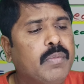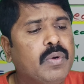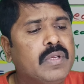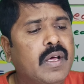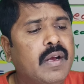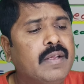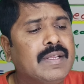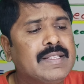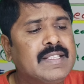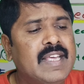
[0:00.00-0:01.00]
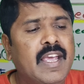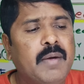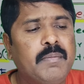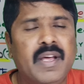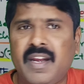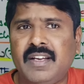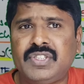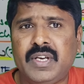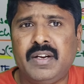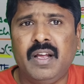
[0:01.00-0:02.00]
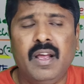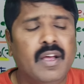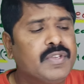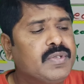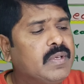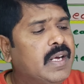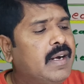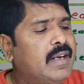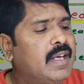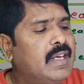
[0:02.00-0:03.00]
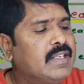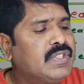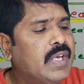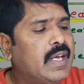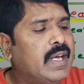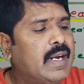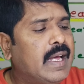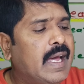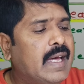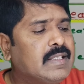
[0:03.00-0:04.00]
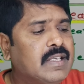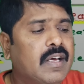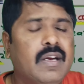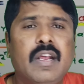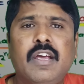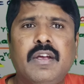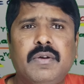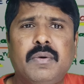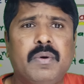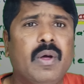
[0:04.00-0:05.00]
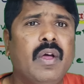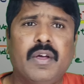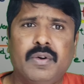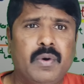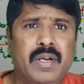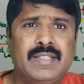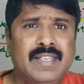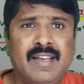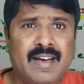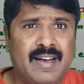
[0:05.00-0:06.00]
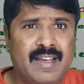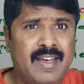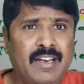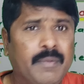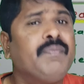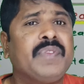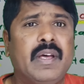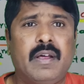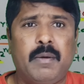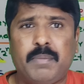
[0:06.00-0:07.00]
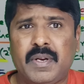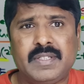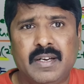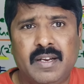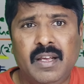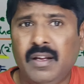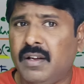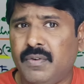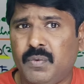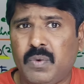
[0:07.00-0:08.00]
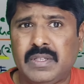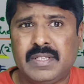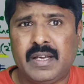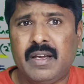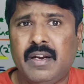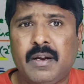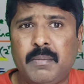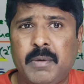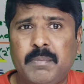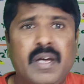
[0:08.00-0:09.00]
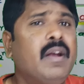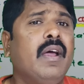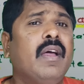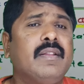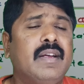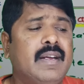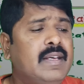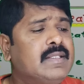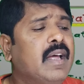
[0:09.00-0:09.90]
both are in the same direction, so that is taken as negative. Noticing again, representing once again, remember that is